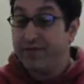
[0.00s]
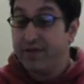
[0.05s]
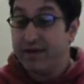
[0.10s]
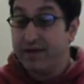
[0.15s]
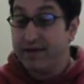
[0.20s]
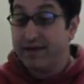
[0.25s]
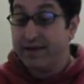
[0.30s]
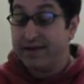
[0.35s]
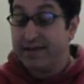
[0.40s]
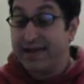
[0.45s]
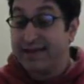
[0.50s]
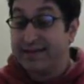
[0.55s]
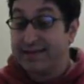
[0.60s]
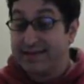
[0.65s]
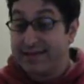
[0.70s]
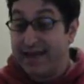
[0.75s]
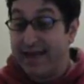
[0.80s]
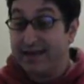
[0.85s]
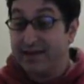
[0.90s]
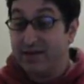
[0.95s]
feeling
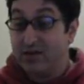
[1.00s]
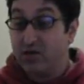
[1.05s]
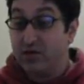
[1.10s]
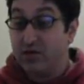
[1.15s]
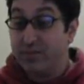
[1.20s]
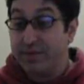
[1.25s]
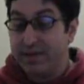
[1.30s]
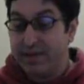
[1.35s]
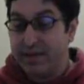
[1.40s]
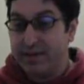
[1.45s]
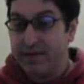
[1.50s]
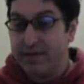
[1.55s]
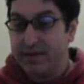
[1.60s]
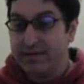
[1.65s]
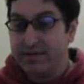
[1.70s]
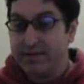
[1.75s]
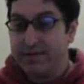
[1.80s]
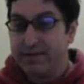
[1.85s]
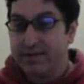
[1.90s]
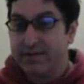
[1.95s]
that 10 could be the
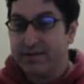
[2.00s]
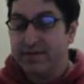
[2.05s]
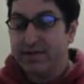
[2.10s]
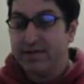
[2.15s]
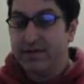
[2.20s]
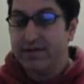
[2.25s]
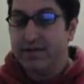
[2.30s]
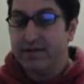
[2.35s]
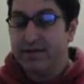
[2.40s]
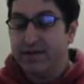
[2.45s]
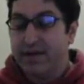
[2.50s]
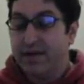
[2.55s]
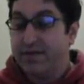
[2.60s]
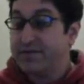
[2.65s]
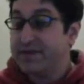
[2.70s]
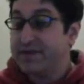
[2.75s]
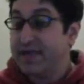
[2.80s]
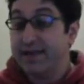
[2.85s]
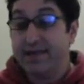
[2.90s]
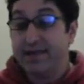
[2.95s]
answer?
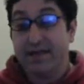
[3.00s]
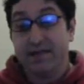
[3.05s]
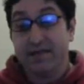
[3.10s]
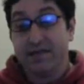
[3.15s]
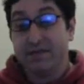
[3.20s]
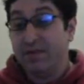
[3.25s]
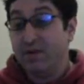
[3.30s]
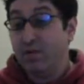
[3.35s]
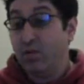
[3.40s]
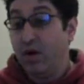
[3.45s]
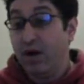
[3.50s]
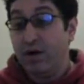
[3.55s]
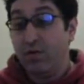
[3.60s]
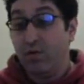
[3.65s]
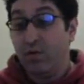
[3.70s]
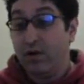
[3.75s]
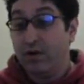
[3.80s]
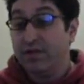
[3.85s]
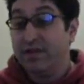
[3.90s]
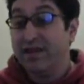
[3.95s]
If 10 gets me what I
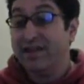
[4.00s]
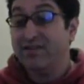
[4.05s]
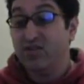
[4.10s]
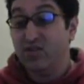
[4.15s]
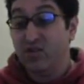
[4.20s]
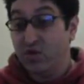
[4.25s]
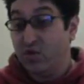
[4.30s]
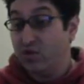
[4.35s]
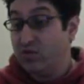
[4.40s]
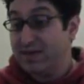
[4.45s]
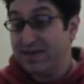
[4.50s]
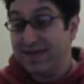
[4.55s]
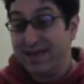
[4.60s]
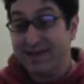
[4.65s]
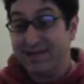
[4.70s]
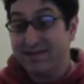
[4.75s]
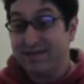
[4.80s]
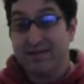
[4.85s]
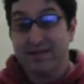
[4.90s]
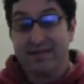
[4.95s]
want, then do
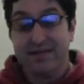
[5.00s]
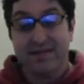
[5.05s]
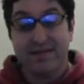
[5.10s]
10.